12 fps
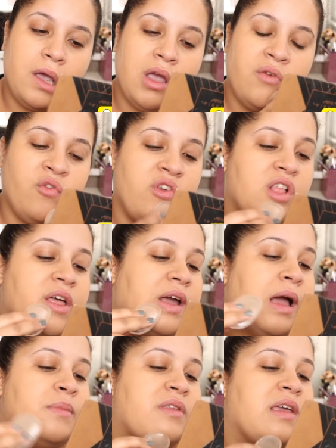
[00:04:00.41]
I feel like
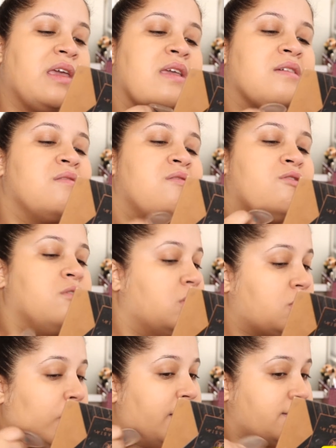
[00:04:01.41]
I'm taking
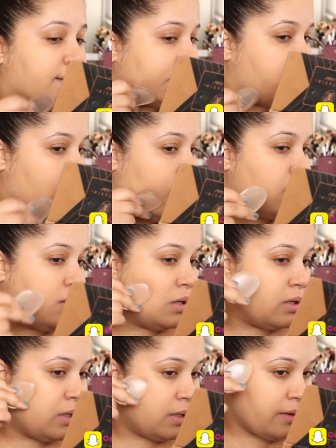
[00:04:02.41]
twice as long
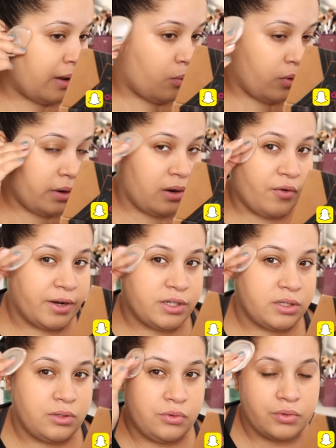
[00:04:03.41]
as I would if I
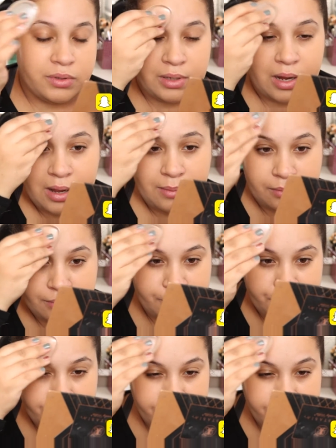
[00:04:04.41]
just used my